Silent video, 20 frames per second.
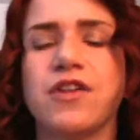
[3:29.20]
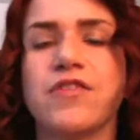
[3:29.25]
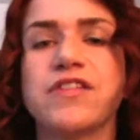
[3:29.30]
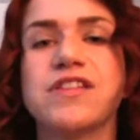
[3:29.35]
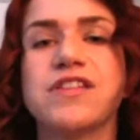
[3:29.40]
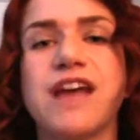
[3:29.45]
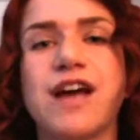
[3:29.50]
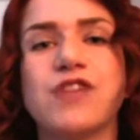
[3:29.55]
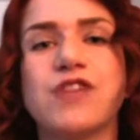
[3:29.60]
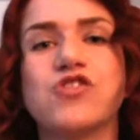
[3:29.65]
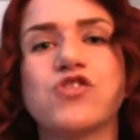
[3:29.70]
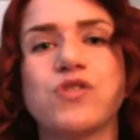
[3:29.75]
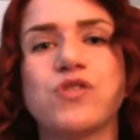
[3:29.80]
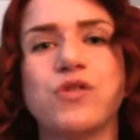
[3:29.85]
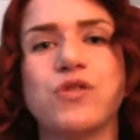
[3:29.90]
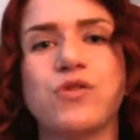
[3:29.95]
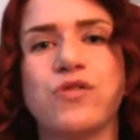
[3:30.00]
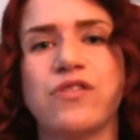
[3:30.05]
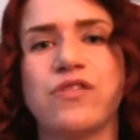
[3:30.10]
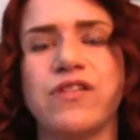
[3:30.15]
sad
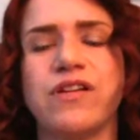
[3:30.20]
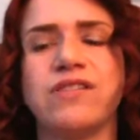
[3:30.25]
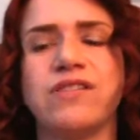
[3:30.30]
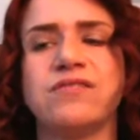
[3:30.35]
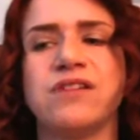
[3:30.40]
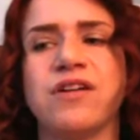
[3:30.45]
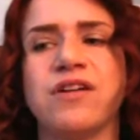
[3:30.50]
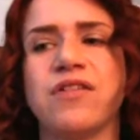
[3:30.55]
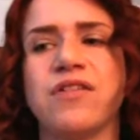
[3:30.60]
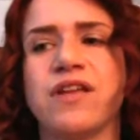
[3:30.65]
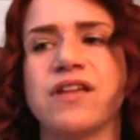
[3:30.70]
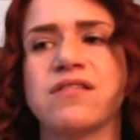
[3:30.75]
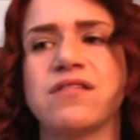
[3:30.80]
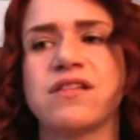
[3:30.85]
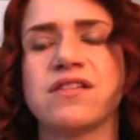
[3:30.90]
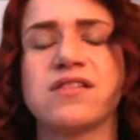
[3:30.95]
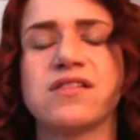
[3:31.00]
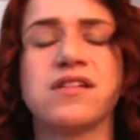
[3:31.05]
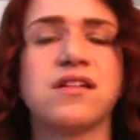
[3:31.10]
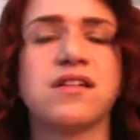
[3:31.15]
truth that no,
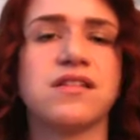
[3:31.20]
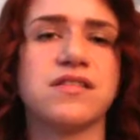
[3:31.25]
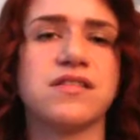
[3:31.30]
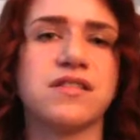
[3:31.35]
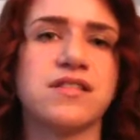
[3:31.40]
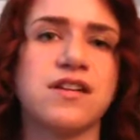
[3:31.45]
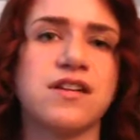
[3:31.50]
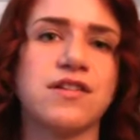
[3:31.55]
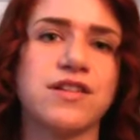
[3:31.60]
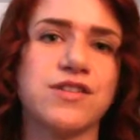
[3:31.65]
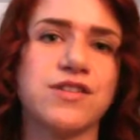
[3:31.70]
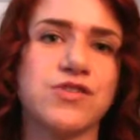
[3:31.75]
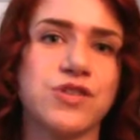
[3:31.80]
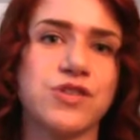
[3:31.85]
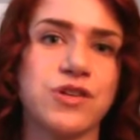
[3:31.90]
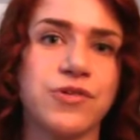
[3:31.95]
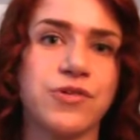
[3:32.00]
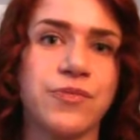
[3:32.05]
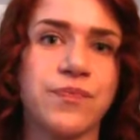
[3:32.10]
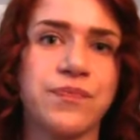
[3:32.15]
that's not necessarily
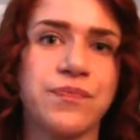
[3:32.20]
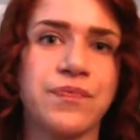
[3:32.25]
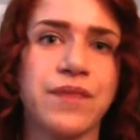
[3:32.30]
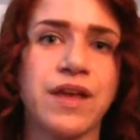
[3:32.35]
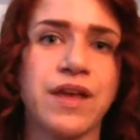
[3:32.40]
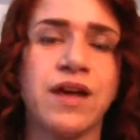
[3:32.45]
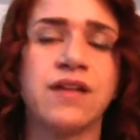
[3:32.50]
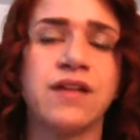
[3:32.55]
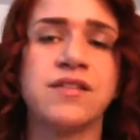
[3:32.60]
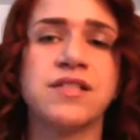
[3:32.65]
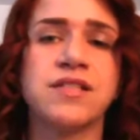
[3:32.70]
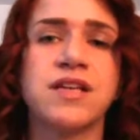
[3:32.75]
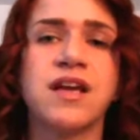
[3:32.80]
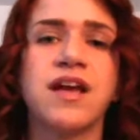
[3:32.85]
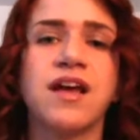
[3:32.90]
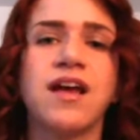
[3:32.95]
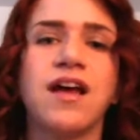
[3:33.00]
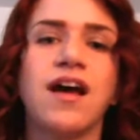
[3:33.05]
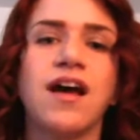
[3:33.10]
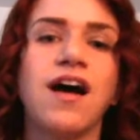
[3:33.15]
true. And
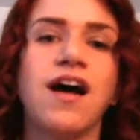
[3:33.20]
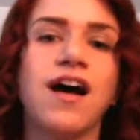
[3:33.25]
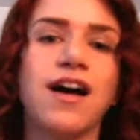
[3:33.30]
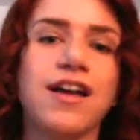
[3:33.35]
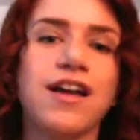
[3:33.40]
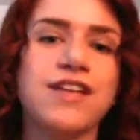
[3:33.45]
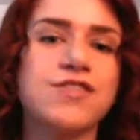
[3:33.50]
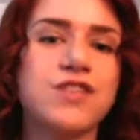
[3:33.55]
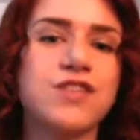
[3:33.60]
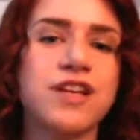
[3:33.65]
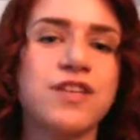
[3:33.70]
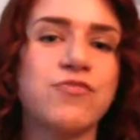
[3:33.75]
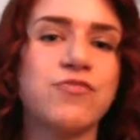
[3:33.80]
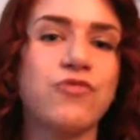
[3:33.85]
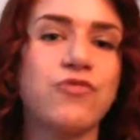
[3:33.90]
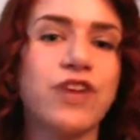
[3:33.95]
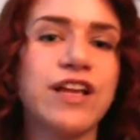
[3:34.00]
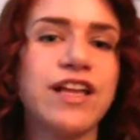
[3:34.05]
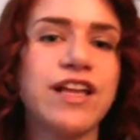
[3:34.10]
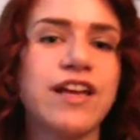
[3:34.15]

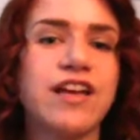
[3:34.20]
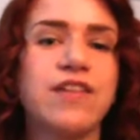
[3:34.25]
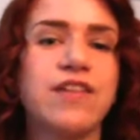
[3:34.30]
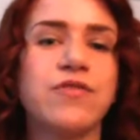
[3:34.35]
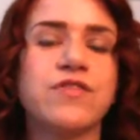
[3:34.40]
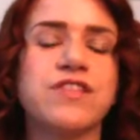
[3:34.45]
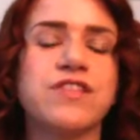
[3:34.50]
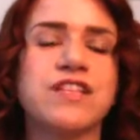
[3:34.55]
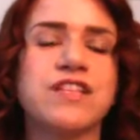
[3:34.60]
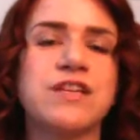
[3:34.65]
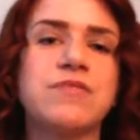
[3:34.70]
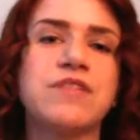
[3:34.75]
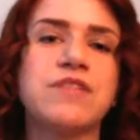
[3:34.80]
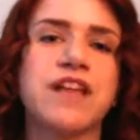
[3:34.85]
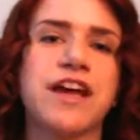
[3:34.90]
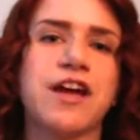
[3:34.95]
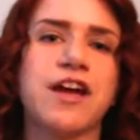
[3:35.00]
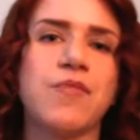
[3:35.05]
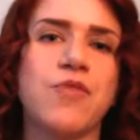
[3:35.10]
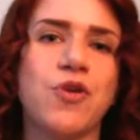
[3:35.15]
it really
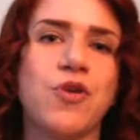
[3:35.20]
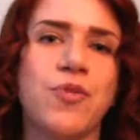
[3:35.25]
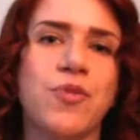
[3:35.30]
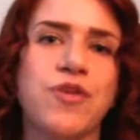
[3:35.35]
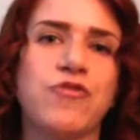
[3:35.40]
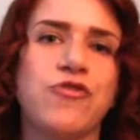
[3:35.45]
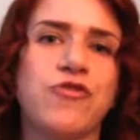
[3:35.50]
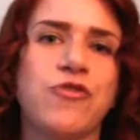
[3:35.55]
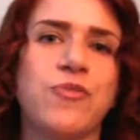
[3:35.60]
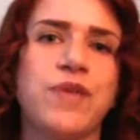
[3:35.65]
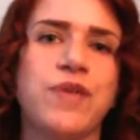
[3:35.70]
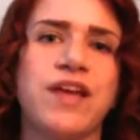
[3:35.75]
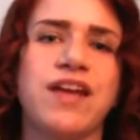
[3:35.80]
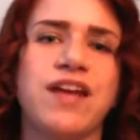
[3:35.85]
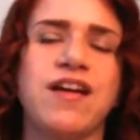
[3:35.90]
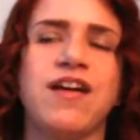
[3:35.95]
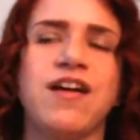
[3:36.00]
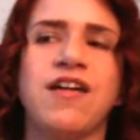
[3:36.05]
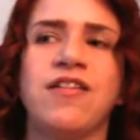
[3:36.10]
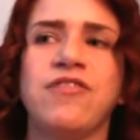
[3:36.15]
seemed like a moment for
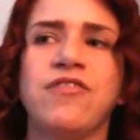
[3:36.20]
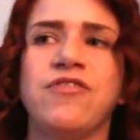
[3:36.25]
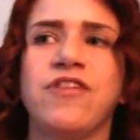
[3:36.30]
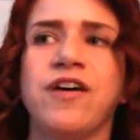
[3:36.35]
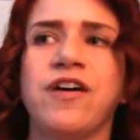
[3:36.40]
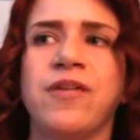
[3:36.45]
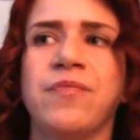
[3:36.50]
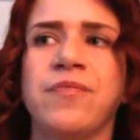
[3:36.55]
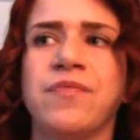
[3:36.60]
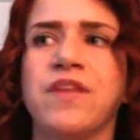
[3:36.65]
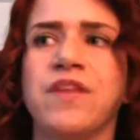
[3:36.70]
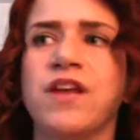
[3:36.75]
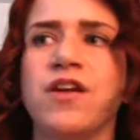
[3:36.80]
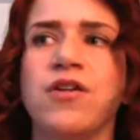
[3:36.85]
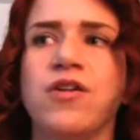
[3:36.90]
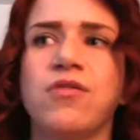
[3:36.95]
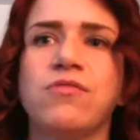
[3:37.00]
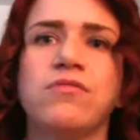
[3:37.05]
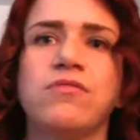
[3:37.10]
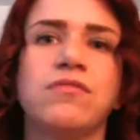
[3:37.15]
me of,
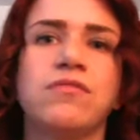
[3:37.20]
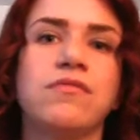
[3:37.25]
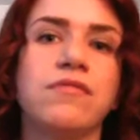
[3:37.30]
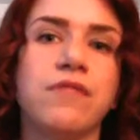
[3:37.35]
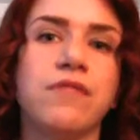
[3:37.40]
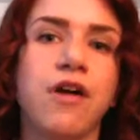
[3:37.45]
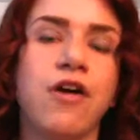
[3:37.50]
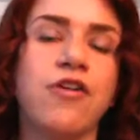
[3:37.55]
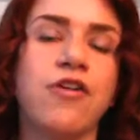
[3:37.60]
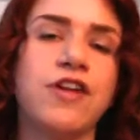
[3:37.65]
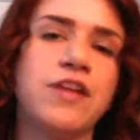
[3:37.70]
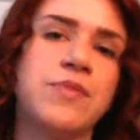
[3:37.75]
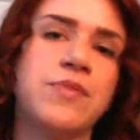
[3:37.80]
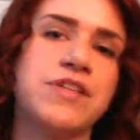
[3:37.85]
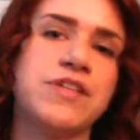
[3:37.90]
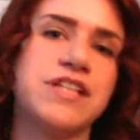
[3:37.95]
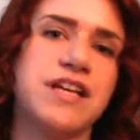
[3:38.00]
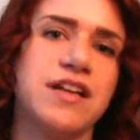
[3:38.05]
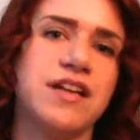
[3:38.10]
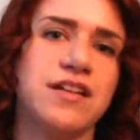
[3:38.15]
art
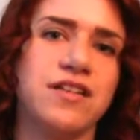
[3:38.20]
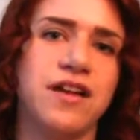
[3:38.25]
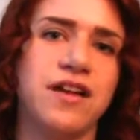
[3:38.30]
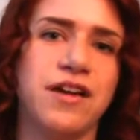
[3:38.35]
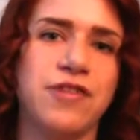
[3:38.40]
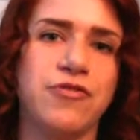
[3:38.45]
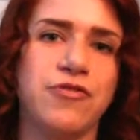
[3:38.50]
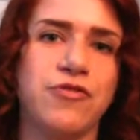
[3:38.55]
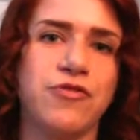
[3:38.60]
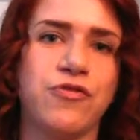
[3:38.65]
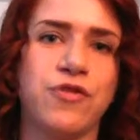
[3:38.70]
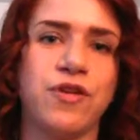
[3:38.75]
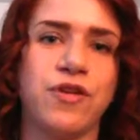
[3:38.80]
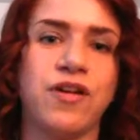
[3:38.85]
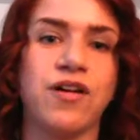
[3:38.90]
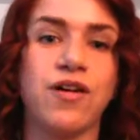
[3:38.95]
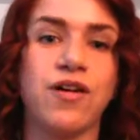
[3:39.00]
imitating life.